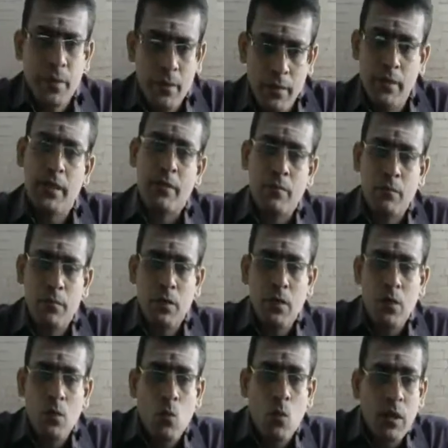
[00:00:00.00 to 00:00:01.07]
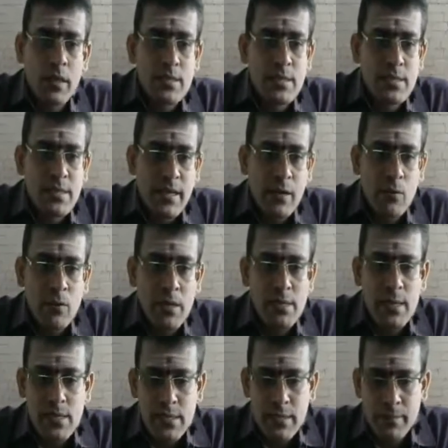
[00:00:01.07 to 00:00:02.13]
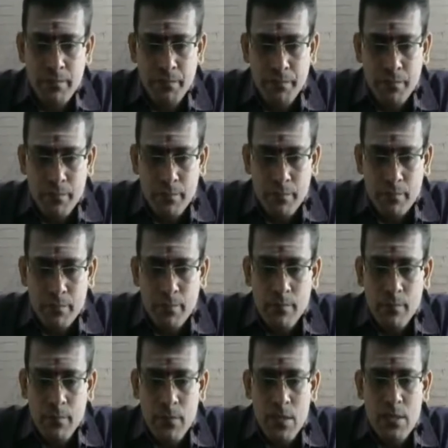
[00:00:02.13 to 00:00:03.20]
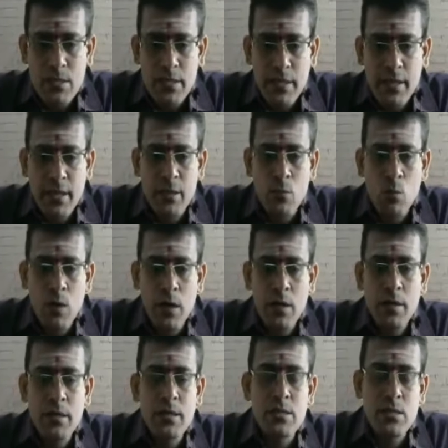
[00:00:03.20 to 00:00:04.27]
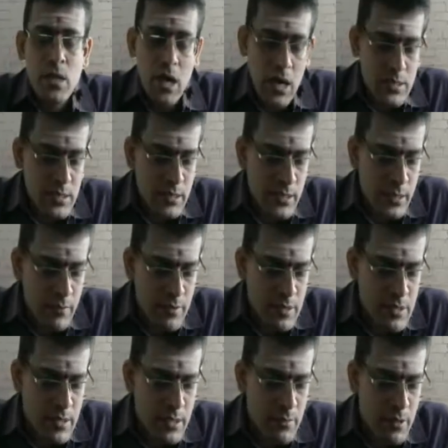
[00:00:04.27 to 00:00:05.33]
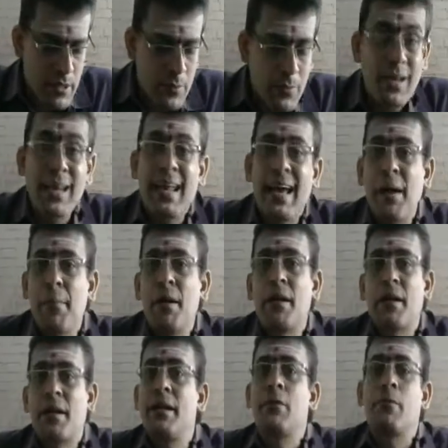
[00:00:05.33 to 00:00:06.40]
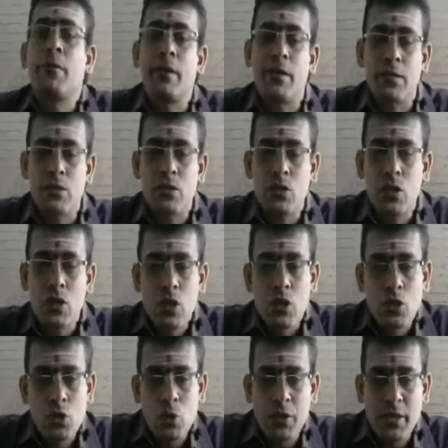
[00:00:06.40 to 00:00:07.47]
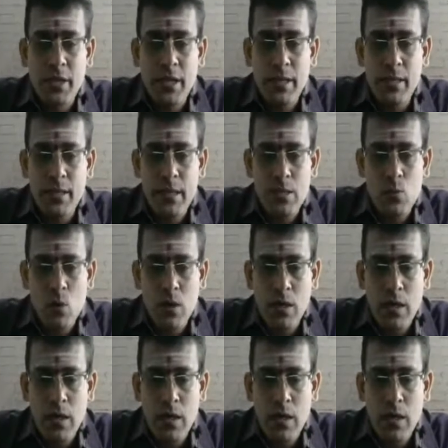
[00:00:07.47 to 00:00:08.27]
Then what is the second one he's asking? The second one he's asking is nothing but your labor rate variance. So you take that as what?